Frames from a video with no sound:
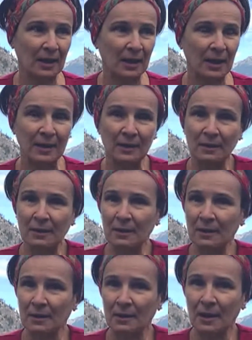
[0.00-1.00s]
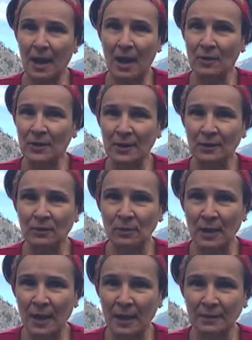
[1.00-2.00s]
And how did I do
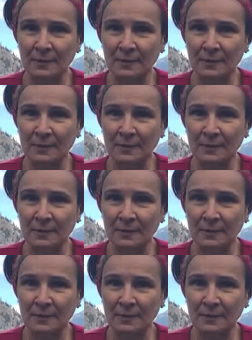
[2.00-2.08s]
that?